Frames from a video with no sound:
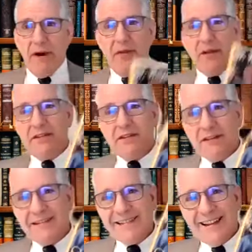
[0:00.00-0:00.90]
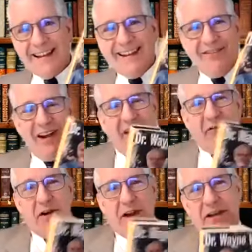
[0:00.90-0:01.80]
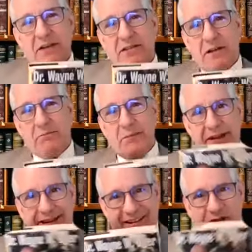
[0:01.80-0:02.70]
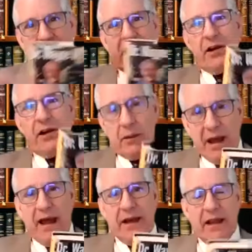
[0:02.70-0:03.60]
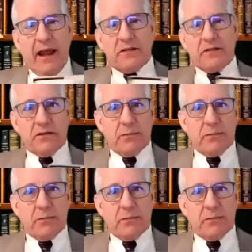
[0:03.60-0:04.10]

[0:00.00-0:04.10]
But this, even after I did some like generic podcasts,